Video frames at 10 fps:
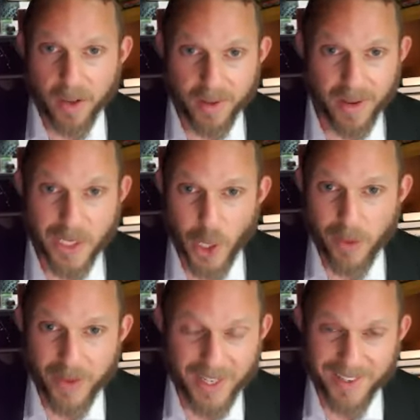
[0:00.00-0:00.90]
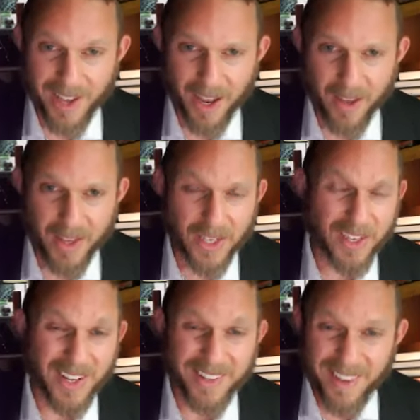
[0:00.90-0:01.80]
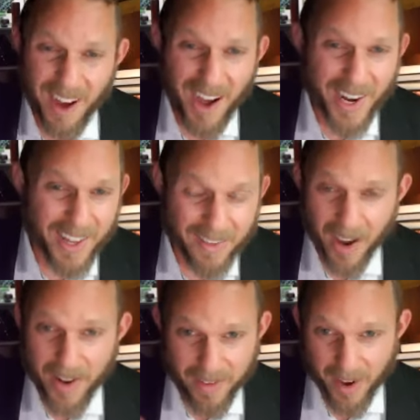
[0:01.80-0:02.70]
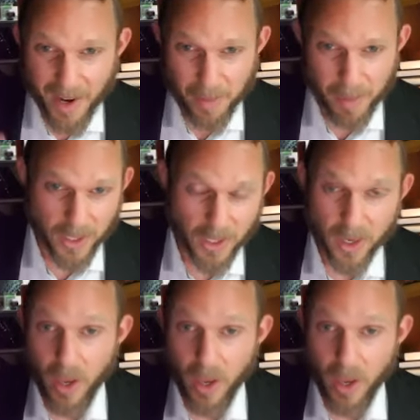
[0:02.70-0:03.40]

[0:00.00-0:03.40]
Let's learn this inside. This is a tiny, tiny, tiny piece